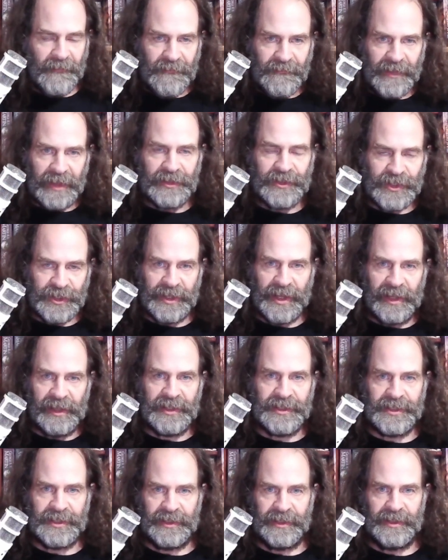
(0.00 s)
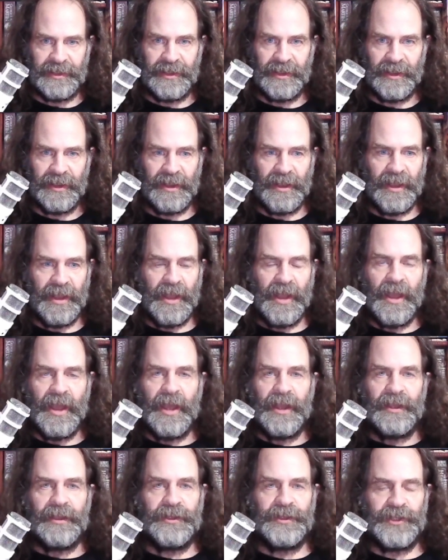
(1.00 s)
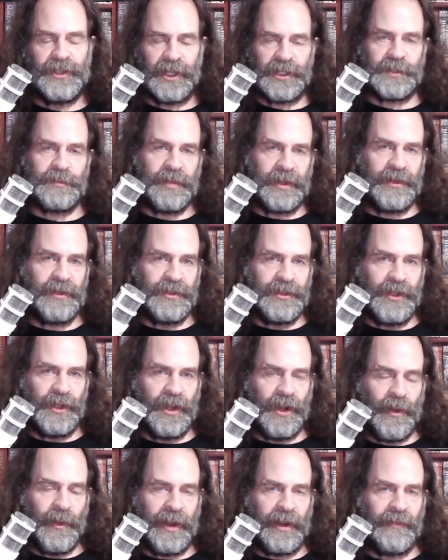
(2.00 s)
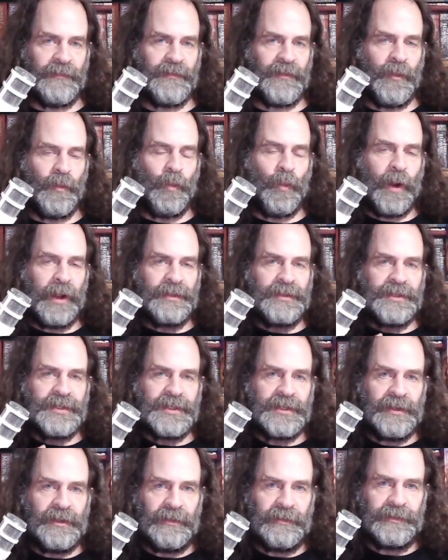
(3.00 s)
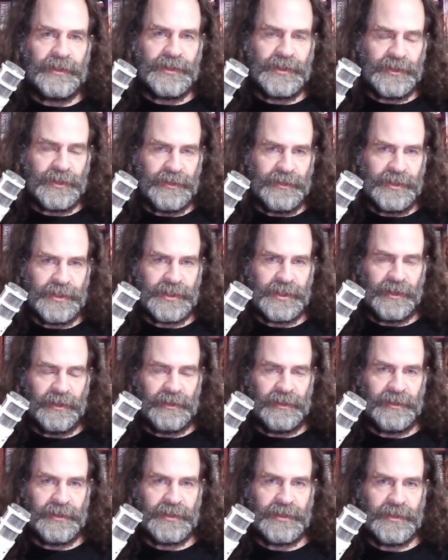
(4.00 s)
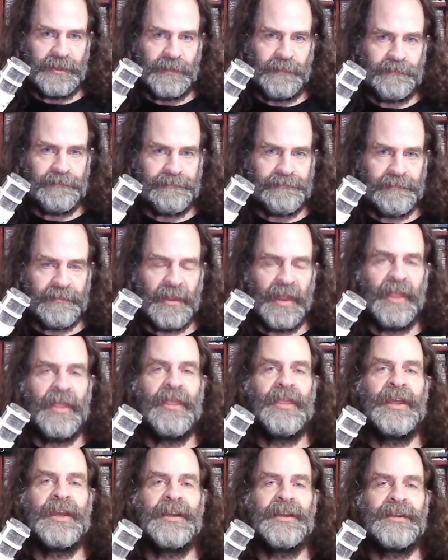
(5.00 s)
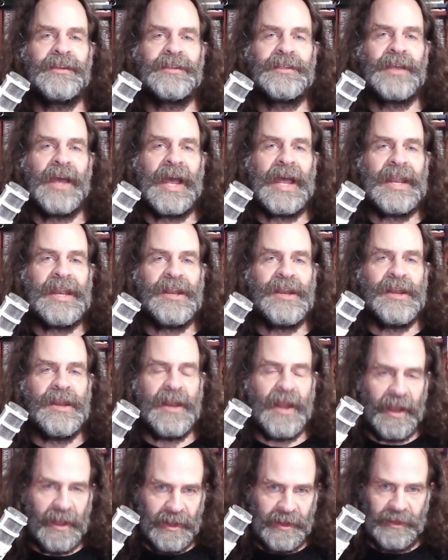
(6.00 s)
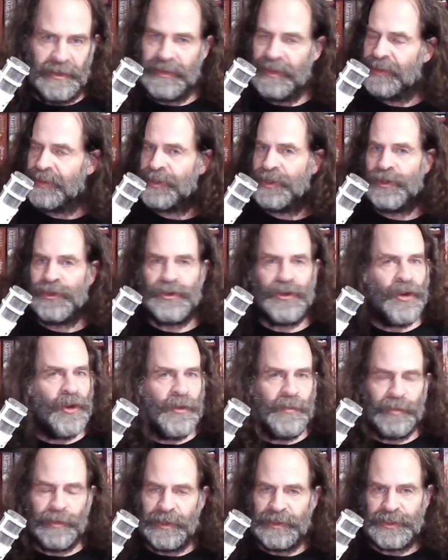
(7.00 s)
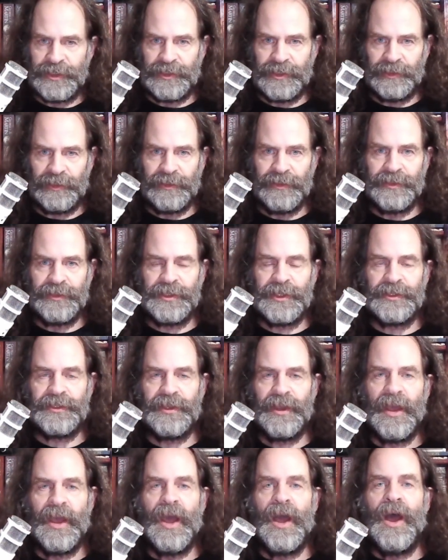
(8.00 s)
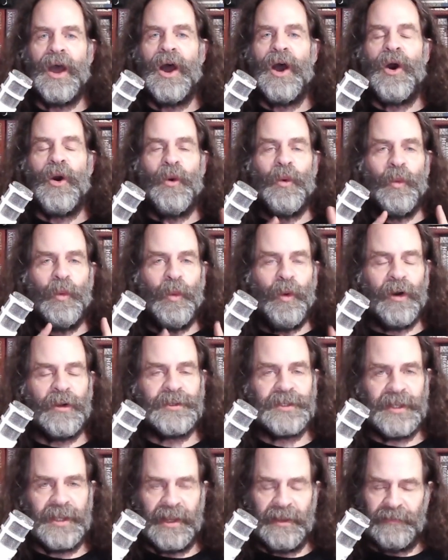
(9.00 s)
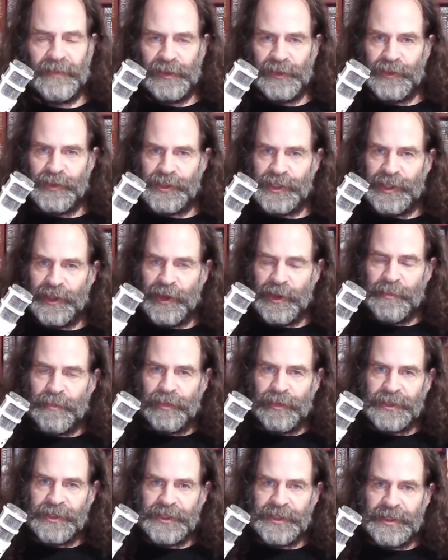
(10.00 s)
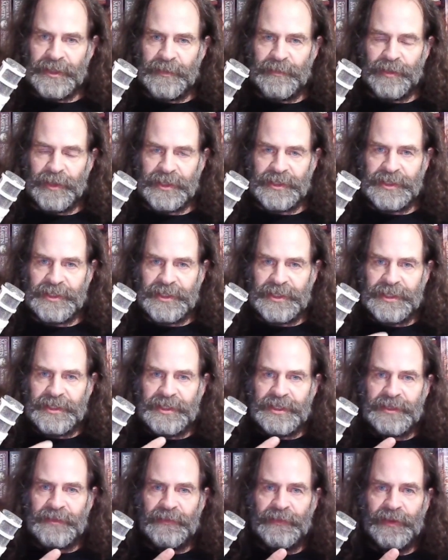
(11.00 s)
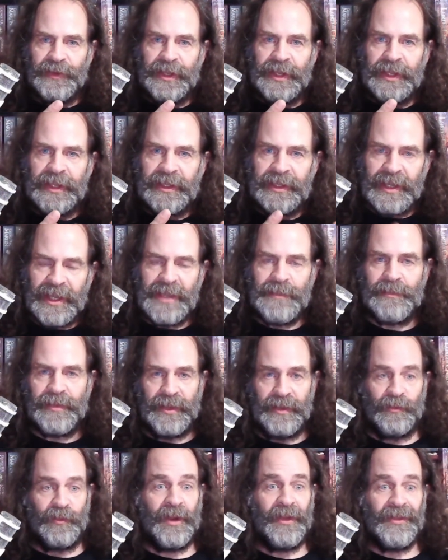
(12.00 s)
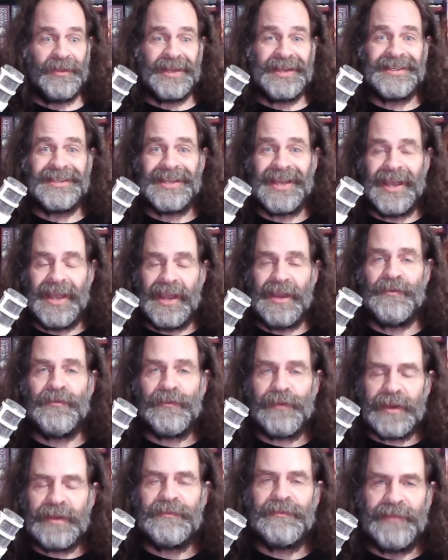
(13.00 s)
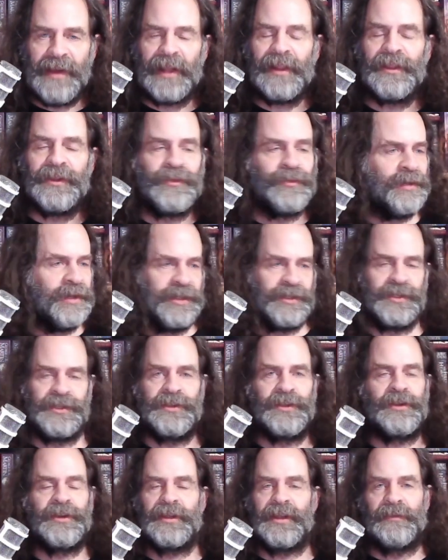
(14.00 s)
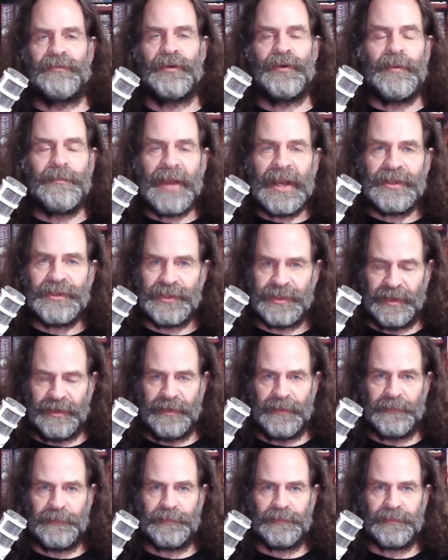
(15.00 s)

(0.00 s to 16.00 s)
functionality just because you're going from one cell to two cells? There's none. There's no pressure to lose it. What evolutionary pressures exist for you to keep it? Well, there's every valid reason you could ever imagine.